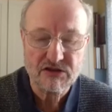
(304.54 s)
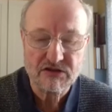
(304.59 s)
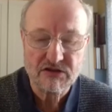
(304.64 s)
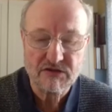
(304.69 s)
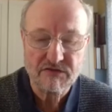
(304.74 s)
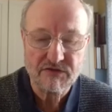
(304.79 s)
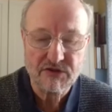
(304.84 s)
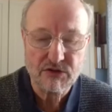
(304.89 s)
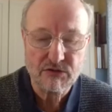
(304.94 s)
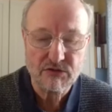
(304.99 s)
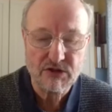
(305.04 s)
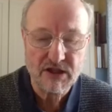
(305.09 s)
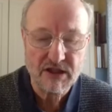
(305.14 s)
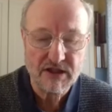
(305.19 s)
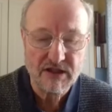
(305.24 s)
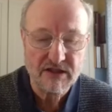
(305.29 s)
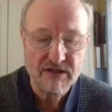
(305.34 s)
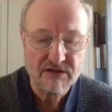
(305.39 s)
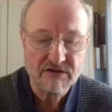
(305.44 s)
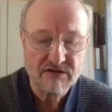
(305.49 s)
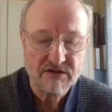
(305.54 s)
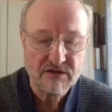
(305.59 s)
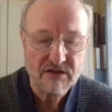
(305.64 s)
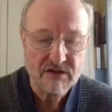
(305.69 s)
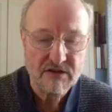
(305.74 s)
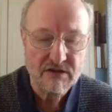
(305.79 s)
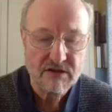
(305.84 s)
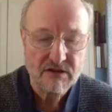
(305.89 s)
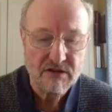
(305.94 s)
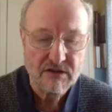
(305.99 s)
just a few days.
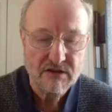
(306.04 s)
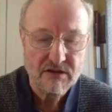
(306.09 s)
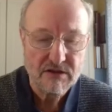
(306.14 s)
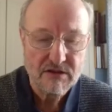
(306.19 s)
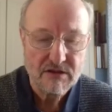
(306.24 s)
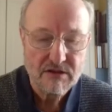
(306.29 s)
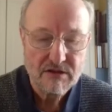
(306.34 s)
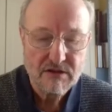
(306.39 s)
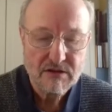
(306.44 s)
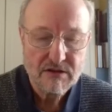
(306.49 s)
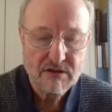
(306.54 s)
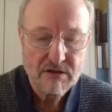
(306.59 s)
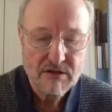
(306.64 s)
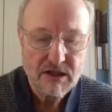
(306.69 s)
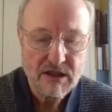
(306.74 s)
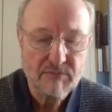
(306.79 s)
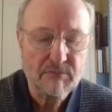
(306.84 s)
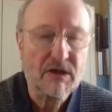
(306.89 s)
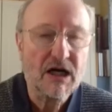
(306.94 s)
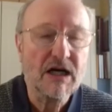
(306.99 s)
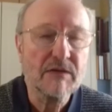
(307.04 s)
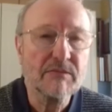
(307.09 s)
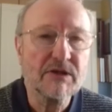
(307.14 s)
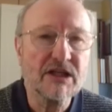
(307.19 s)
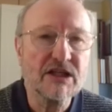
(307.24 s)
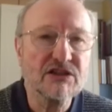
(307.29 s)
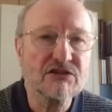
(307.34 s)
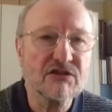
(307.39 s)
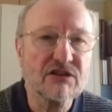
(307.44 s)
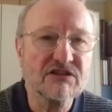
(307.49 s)
It might
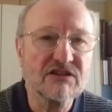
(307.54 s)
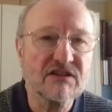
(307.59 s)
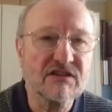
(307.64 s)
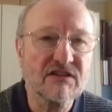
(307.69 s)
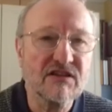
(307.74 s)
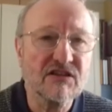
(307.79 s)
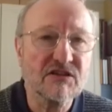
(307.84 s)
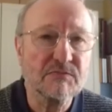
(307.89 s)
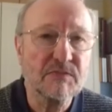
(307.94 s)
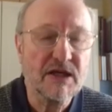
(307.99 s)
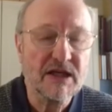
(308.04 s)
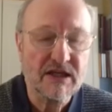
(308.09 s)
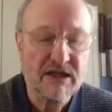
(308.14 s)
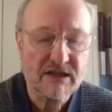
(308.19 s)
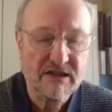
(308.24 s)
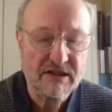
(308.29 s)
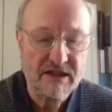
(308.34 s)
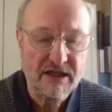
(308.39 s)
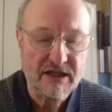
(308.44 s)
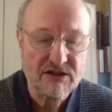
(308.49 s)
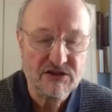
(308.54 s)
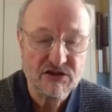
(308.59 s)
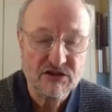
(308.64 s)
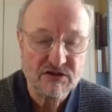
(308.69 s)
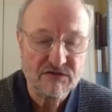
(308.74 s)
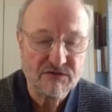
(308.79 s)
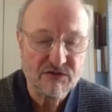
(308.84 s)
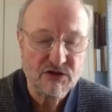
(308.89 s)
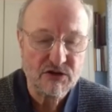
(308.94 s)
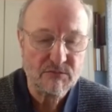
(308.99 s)
be interesting to speculate
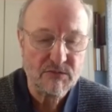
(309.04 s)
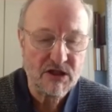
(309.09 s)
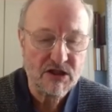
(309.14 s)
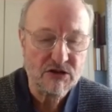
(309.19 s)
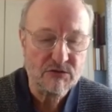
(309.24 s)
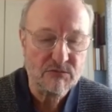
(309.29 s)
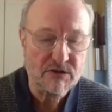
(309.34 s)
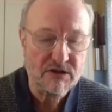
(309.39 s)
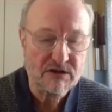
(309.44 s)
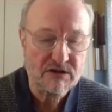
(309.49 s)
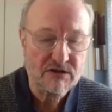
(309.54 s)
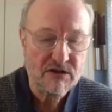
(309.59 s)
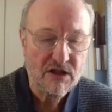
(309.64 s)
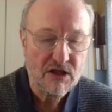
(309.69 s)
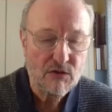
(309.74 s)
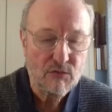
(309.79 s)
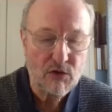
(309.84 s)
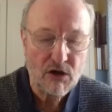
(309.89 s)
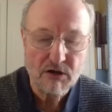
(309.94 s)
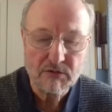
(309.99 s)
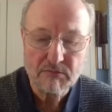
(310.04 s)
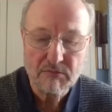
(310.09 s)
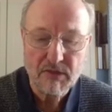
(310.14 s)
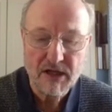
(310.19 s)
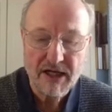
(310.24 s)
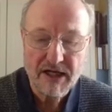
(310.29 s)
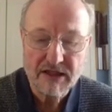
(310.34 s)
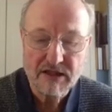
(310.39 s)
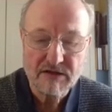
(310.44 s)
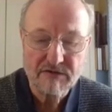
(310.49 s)
just for a moment what
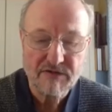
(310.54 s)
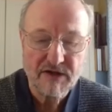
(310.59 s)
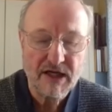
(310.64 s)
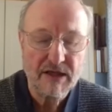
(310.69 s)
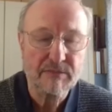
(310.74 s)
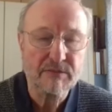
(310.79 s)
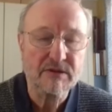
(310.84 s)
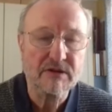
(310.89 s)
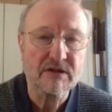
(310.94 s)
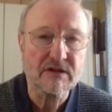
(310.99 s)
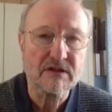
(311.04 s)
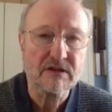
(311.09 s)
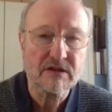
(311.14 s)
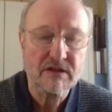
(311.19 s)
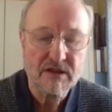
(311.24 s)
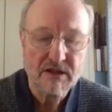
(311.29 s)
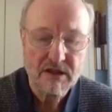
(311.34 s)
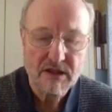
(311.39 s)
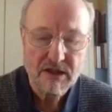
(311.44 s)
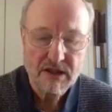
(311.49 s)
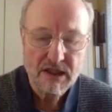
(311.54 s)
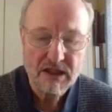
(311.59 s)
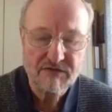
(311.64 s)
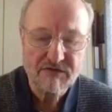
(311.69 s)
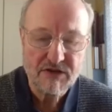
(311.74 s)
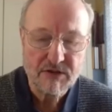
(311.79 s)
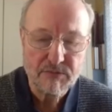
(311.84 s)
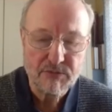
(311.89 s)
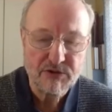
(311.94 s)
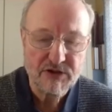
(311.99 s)
might have happened if
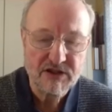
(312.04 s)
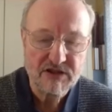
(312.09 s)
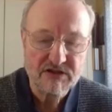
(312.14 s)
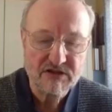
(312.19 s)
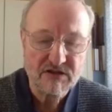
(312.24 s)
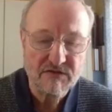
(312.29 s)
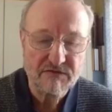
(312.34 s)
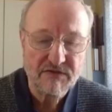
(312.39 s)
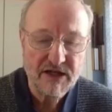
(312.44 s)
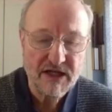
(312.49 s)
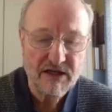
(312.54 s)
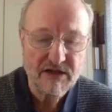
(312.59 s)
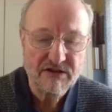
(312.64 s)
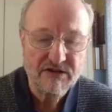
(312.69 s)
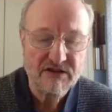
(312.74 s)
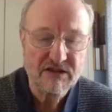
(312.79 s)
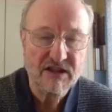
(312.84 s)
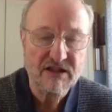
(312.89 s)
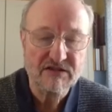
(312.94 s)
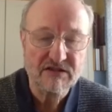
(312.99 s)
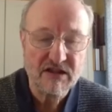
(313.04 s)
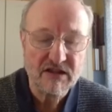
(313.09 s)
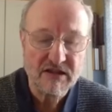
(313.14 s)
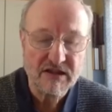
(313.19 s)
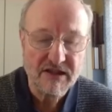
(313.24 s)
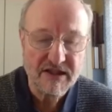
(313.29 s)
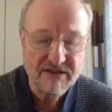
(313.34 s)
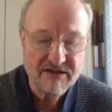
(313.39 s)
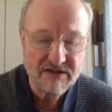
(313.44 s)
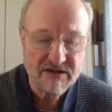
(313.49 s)
the priests and Pharisees had
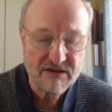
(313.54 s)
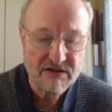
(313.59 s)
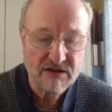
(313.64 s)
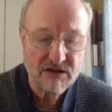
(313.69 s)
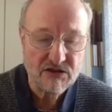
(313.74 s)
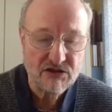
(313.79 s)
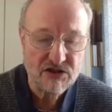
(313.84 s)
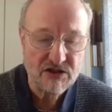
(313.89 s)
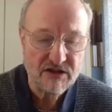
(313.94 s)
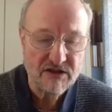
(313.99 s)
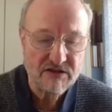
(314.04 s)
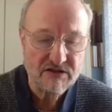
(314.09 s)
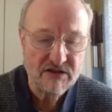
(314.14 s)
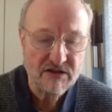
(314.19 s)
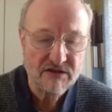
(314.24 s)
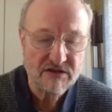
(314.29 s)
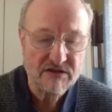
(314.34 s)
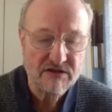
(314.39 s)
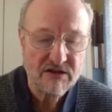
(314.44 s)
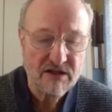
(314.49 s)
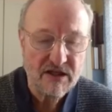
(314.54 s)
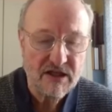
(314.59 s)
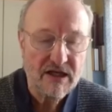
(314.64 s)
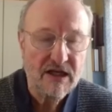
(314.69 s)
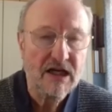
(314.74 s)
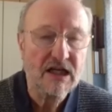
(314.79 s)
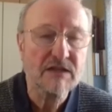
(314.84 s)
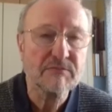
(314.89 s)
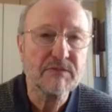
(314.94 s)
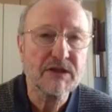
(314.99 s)
listened to Jesus
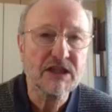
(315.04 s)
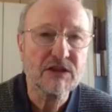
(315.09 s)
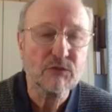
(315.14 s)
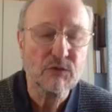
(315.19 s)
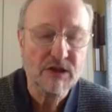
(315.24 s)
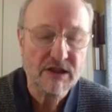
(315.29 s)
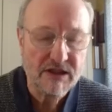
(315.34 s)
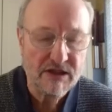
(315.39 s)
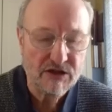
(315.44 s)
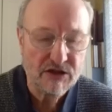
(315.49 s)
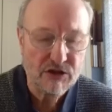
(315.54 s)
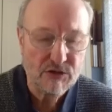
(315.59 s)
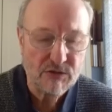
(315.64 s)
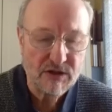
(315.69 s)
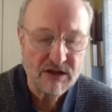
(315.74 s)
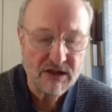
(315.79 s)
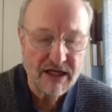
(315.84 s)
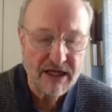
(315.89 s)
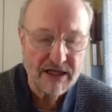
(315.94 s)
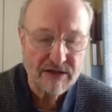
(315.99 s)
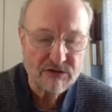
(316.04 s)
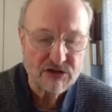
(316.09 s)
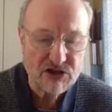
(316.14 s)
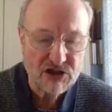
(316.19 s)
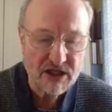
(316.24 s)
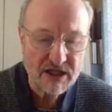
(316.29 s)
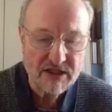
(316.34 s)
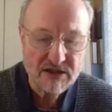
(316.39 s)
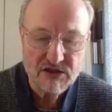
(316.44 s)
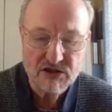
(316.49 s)
and been willing to allow
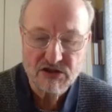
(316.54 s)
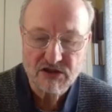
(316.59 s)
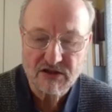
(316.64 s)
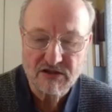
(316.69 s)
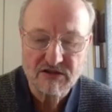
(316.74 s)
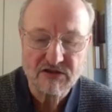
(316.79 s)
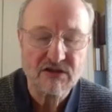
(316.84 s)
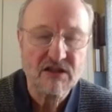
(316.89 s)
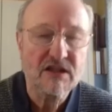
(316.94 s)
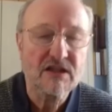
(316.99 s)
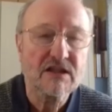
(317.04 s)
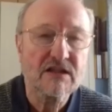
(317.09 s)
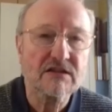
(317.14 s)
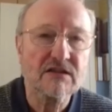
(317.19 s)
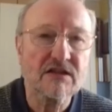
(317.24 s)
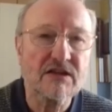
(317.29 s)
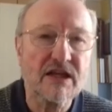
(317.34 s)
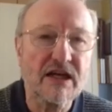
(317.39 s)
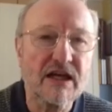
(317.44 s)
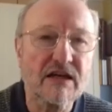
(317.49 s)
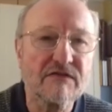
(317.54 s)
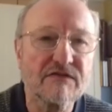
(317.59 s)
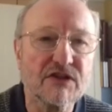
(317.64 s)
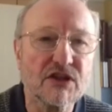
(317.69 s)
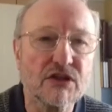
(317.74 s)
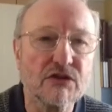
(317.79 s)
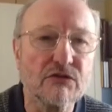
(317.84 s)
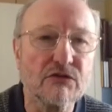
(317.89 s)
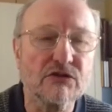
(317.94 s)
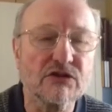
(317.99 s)
changes to their
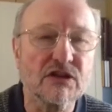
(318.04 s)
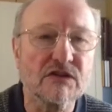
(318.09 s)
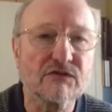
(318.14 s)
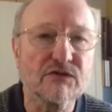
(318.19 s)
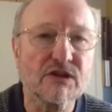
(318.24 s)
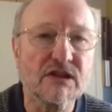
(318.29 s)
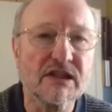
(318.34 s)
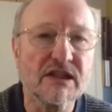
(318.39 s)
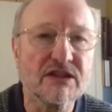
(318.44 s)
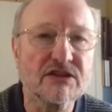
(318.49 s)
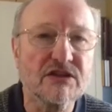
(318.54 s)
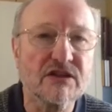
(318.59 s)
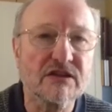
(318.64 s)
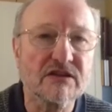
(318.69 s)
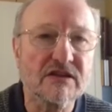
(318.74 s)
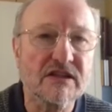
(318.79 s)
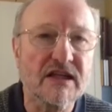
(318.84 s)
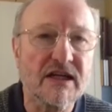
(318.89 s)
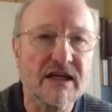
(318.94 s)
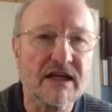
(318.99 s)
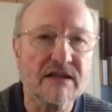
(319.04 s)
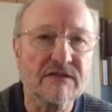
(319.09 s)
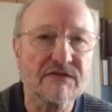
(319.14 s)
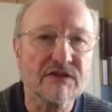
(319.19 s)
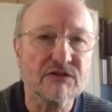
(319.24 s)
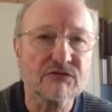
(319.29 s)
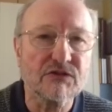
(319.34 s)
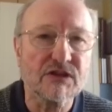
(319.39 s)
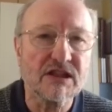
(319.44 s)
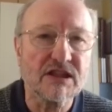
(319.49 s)
views of religious life
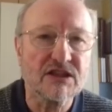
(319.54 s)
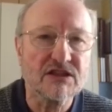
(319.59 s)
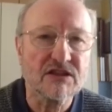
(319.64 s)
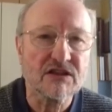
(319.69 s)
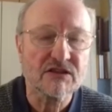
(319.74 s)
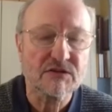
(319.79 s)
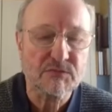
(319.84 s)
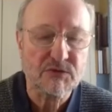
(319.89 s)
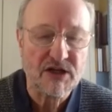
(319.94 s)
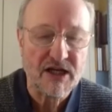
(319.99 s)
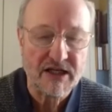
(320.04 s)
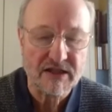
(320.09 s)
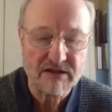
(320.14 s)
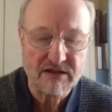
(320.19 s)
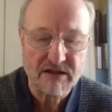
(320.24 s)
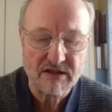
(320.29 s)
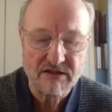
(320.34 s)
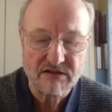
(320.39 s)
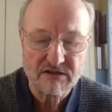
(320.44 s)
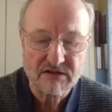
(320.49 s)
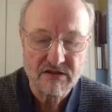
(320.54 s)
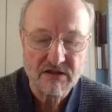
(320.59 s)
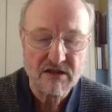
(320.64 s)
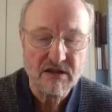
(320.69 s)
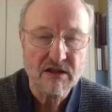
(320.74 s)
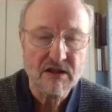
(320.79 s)
and religious practice.